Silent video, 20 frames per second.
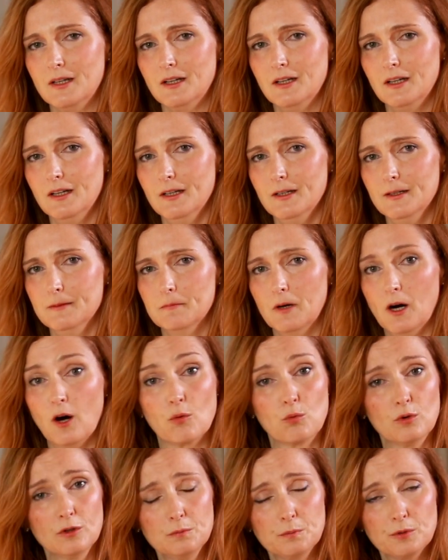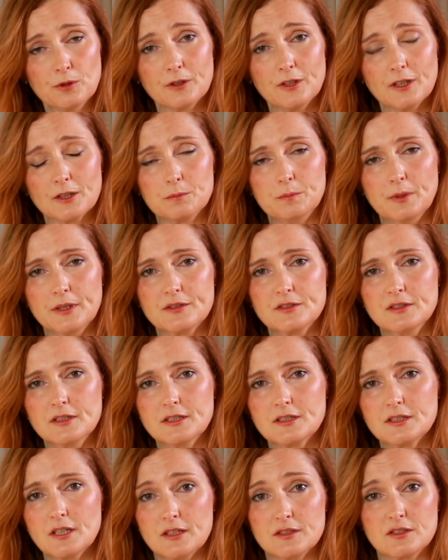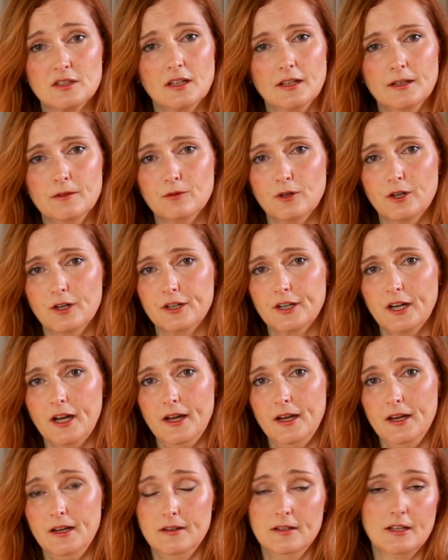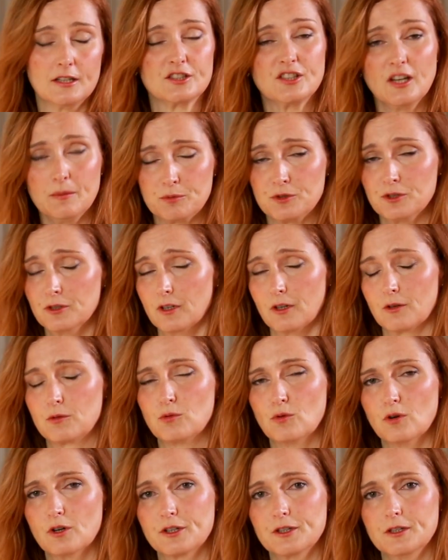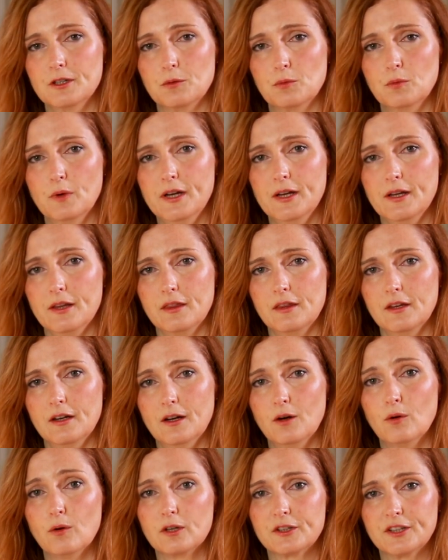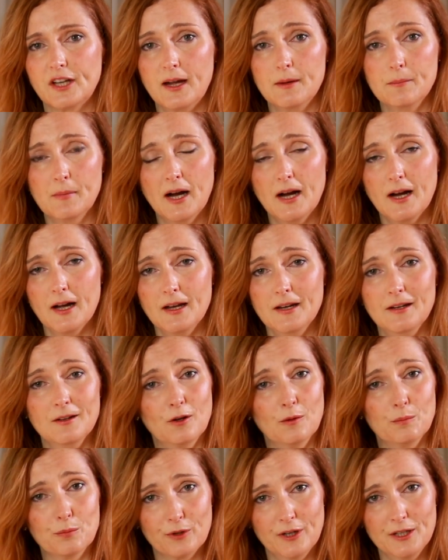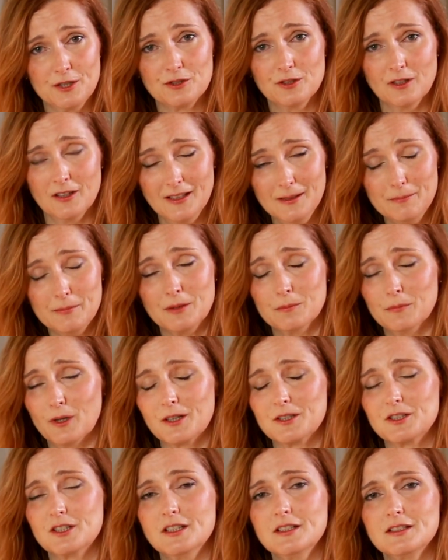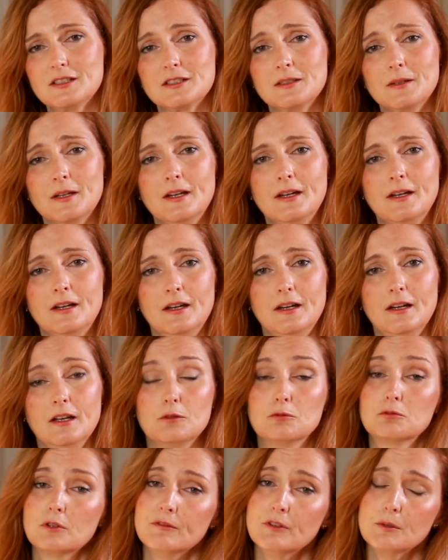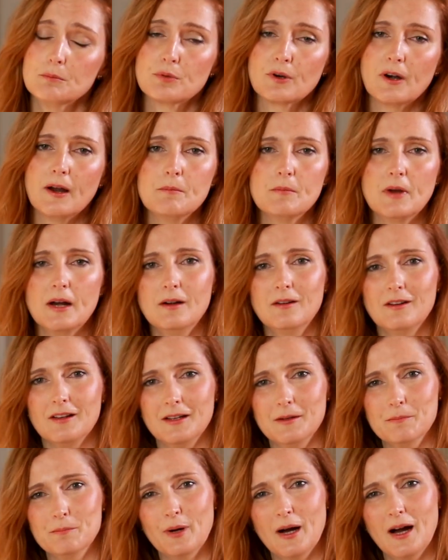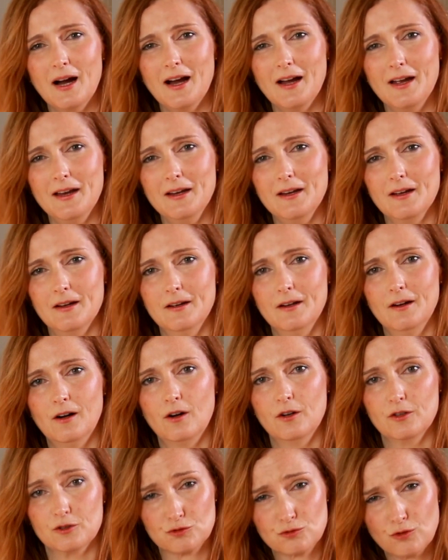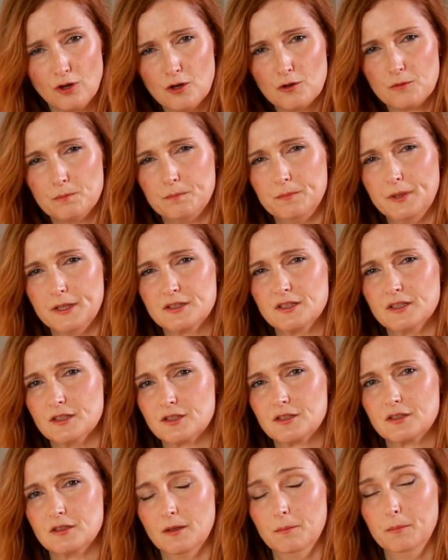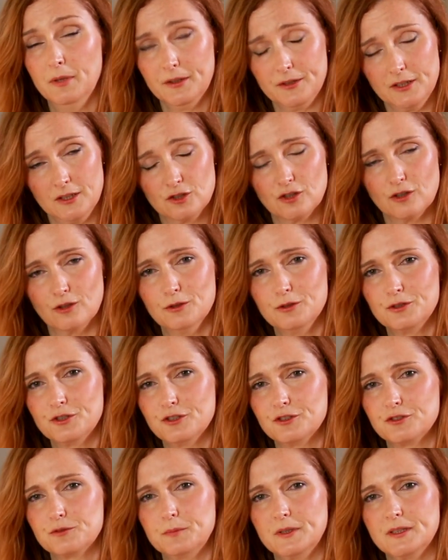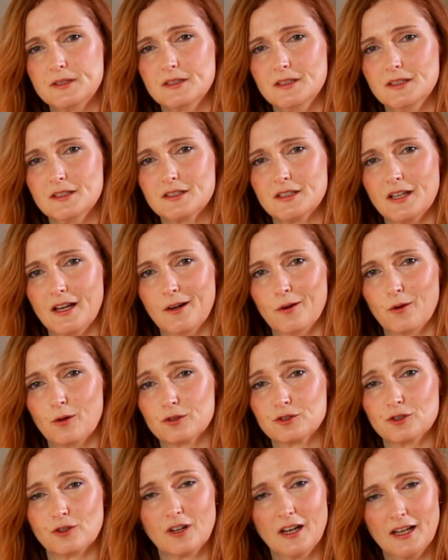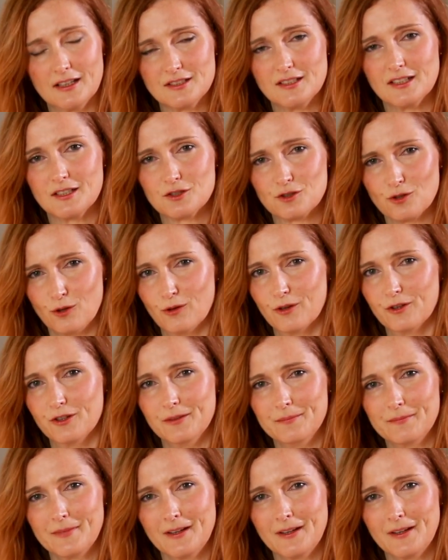Our wood product business has delivered an exceptional quarter with all-time high operational EBIT margins, driven primarily by a strong building solutions business and also classic sawn.